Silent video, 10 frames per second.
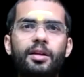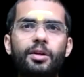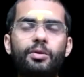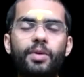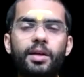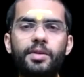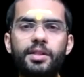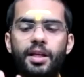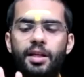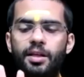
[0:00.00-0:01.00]
When we
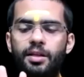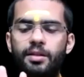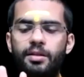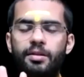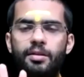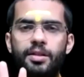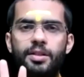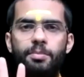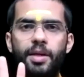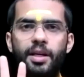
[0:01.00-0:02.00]
say
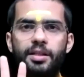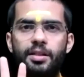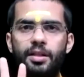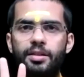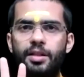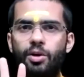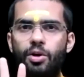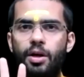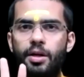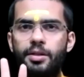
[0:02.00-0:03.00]
space is the
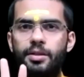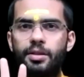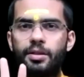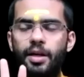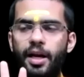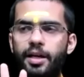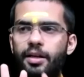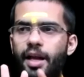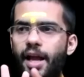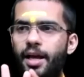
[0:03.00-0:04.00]
cause and
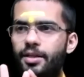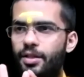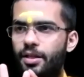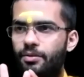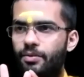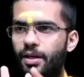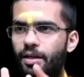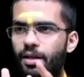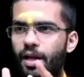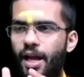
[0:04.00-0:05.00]
air is the
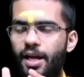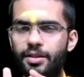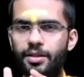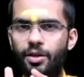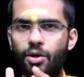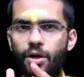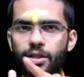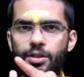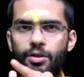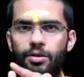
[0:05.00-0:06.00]
effect, air is the
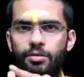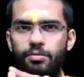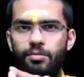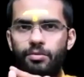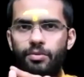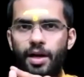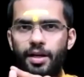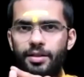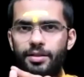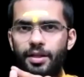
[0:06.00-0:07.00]
cause,
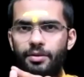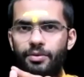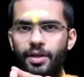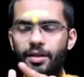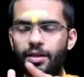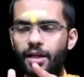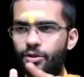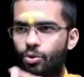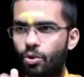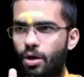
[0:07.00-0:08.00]
fire is the effect, and
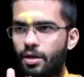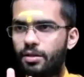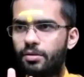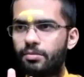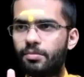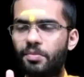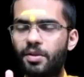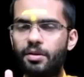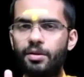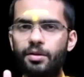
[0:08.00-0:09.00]
so on,
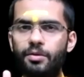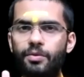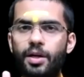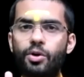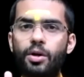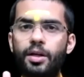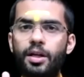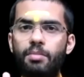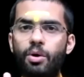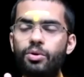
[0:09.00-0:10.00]
we are talking
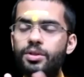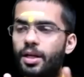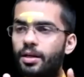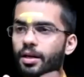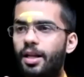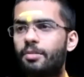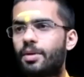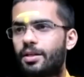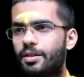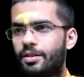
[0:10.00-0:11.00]
about subtle
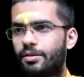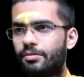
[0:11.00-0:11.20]
elements.